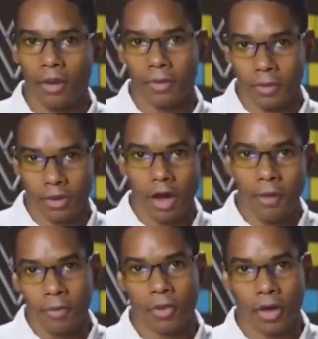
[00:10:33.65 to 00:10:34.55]
I'll be able to
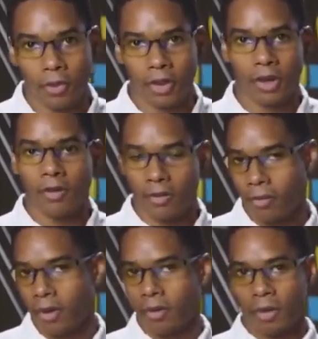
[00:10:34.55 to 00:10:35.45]
upgrade without having
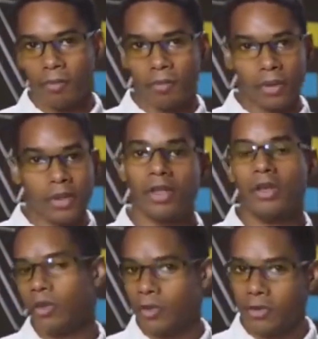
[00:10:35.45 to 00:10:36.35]
to buy a
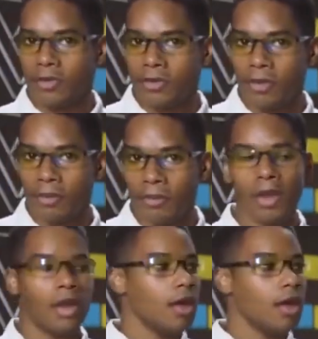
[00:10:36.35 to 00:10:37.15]
completely new system.